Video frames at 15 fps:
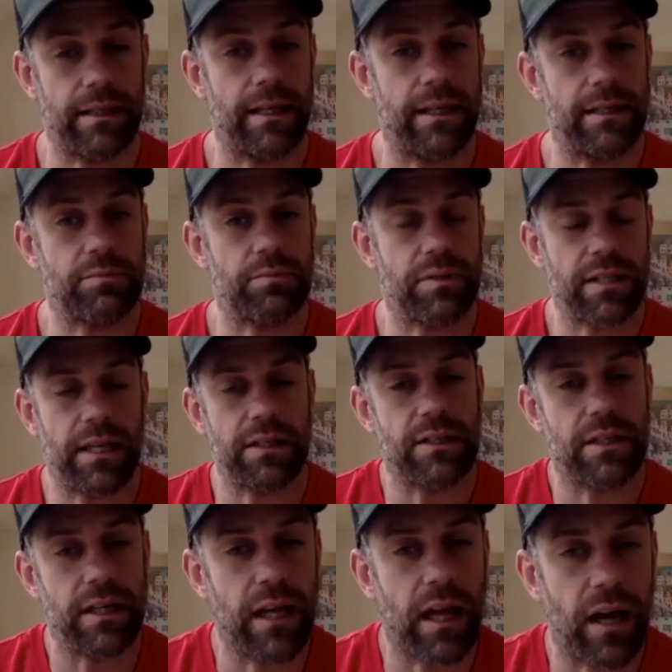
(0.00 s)
it's
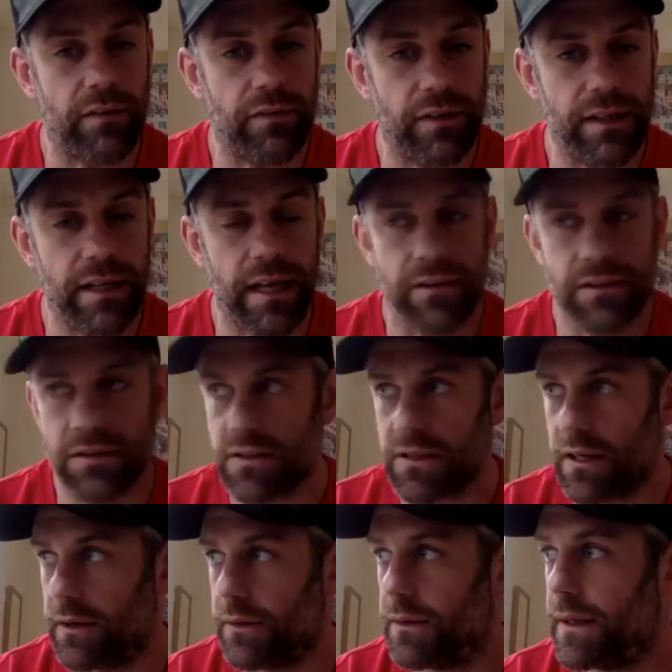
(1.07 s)
potentially life and death and
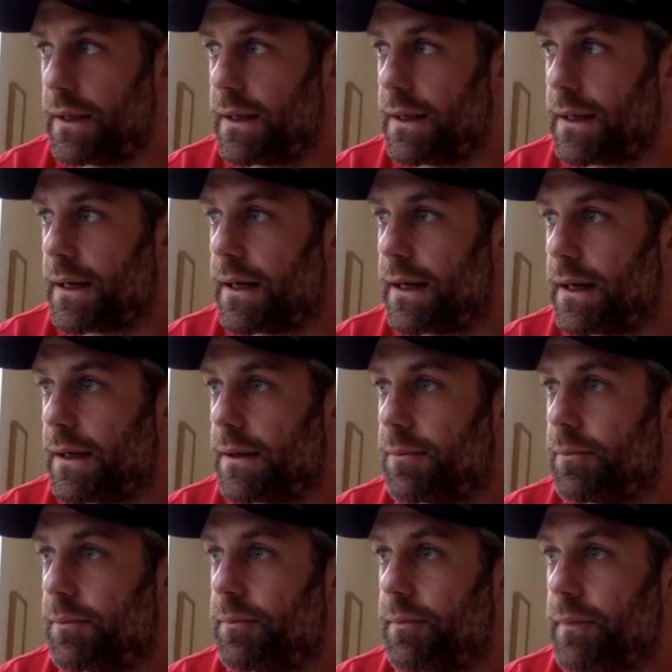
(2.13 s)
so um,